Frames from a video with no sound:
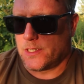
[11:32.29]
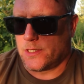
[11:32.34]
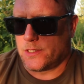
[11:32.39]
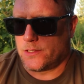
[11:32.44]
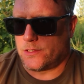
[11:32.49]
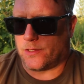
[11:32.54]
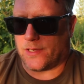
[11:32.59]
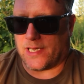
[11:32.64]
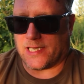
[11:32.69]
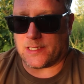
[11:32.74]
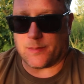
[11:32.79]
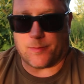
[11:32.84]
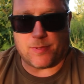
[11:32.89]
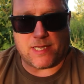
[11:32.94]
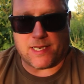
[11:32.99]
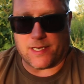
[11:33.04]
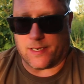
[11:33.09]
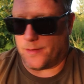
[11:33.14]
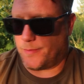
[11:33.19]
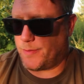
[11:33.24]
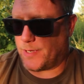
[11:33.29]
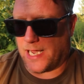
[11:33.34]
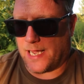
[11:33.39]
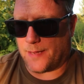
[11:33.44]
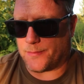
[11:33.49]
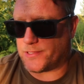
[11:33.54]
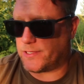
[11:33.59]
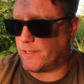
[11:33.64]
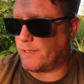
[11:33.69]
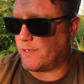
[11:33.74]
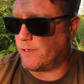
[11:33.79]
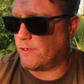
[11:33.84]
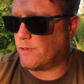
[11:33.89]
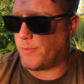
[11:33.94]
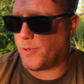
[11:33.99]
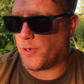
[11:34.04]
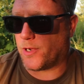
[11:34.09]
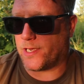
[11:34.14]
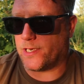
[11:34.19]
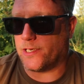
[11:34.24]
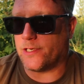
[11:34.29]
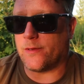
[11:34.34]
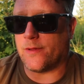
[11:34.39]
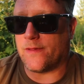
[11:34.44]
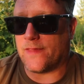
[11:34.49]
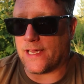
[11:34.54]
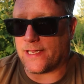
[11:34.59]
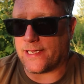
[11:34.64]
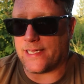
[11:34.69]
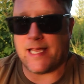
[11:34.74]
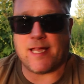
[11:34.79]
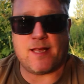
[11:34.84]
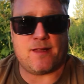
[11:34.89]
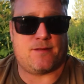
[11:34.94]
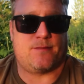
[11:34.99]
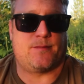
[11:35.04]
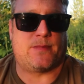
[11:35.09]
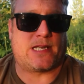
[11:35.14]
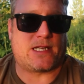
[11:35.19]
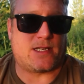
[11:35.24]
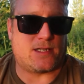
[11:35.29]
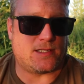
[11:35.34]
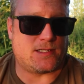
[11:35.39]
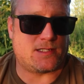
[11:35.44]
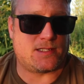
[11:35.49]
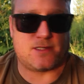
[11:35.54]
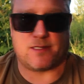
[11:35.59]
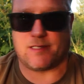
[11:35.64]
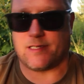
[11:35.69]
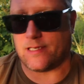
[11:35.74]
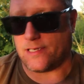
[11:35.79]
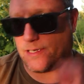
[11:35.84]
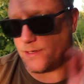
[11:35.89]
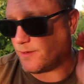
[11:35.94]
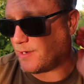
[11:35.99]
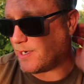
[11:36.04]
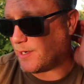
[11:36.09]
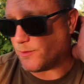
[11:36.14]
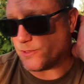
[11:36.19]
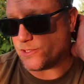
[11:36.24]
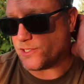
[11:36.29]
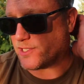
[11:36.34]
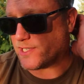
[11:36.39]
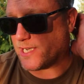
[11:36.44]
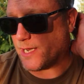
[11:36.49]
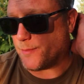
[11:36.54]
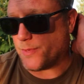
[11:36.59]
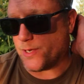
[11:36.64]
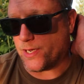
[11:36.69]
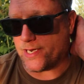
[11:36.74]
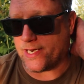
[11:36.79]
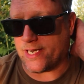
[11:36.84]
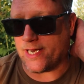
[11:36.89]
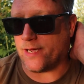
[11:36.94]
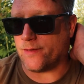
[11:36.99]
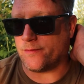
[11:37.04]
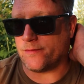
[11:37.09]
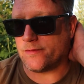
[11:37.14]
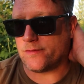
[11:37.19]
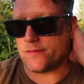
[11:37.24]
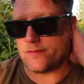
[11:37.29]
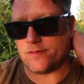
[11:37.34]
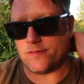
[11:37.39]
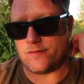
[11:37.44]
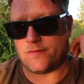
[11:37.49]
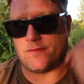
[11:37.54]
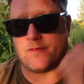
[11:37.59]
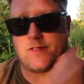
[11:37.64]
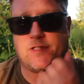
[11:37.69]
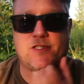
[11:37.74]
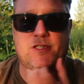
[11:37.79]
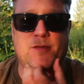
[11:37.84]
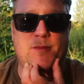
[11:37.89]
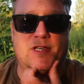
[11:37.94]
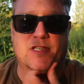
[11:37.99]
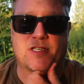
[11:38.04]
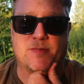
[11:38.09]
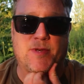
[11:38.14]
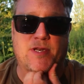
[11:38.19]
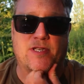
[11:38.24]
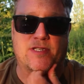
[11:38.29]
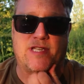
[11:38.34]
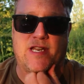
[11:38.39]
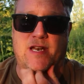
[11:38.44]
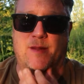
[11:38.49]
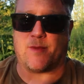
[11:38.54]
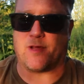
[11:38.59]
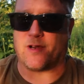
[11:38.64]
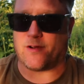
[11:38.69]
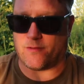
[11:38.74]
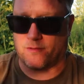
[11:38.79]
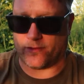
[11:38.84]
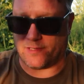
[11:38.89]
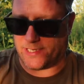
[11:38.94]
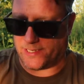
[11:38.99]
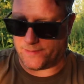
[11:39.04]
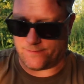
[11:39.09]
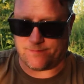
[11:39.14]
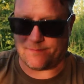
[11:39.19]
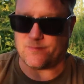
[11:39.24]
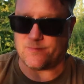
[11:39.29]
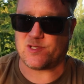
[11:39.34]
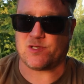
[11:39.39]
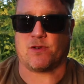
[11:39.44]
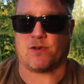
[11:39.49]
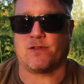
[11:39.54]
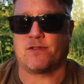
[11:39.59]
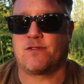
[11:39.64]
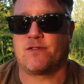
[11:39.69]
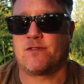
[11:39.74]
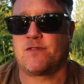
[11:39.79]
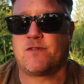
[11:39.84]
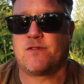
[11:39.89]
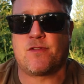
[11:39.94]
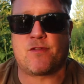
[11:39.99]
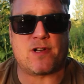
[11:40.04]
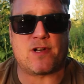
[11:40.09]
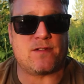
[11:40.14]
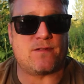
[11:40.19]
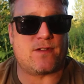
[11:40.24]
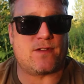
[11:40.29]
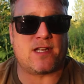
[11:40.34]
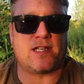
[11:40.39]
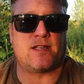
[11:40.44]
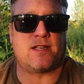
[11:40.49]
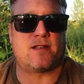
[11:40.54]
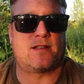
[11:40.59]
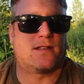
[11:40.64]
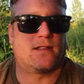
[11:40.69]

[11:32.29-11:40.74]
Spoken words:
So that's the plan, but absolutely no point in doing that yet, because I will just get birded out. Some of the spots that I'm on are only sort of 3 feet,